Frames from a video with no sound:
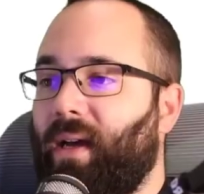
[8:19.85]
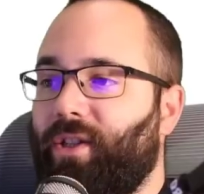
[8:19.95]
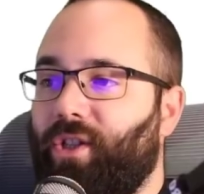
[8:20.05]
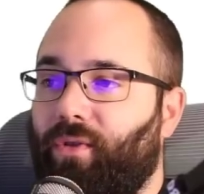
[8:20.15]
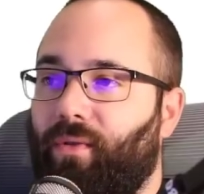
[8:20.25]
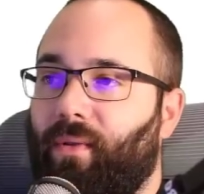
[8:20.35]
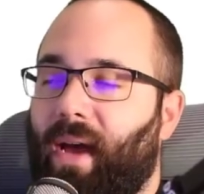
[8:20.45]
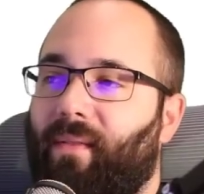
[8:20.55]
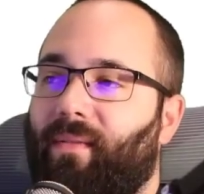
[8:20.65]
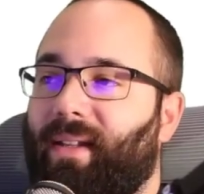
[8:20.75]
So
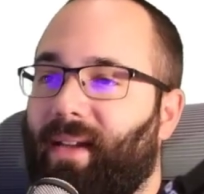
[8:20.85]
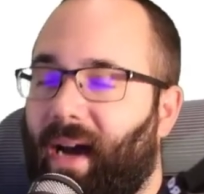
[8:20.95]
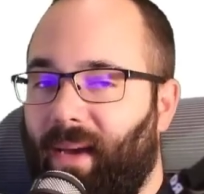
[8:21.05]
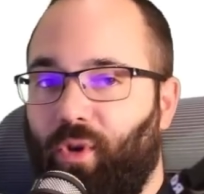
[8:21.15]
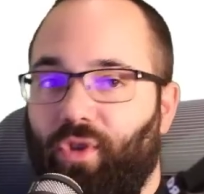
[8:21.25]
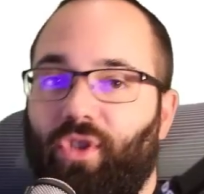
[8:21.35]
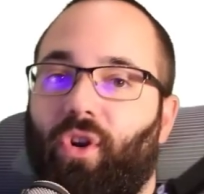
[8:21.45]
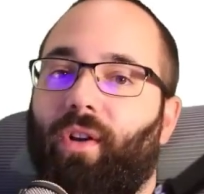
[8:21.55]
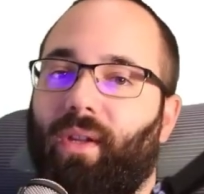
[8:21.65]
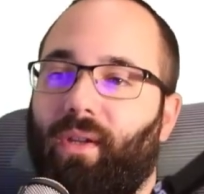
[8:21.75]
every time you
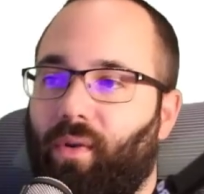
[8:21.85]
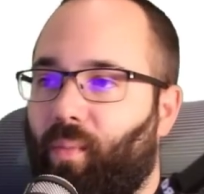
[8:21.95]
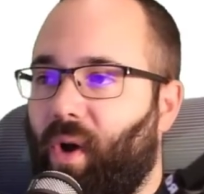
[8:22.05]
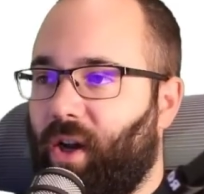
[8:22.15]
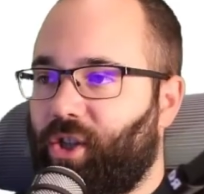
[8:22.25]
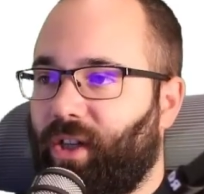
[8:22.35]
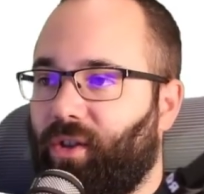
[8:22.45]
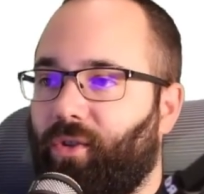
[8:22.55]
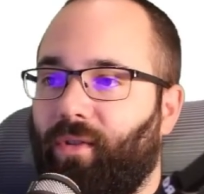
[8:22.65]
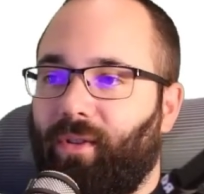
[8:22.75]
start a new
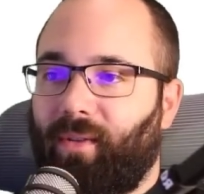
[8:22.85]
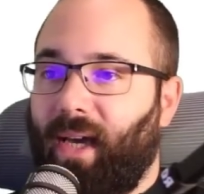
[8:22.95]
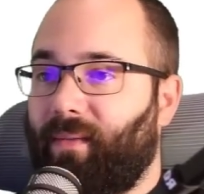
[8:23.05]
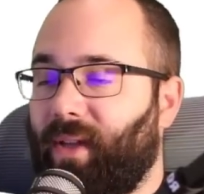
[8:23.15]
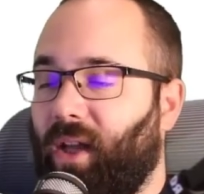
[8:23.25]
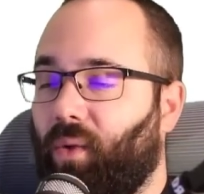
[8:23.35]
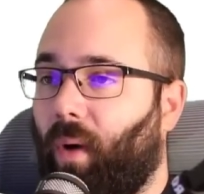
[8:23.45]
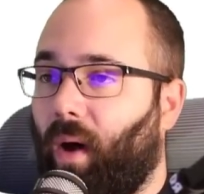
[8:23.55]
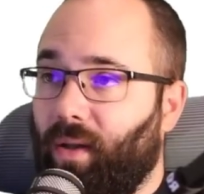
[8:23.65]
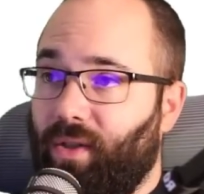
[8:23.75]
project, you're going to have that wall.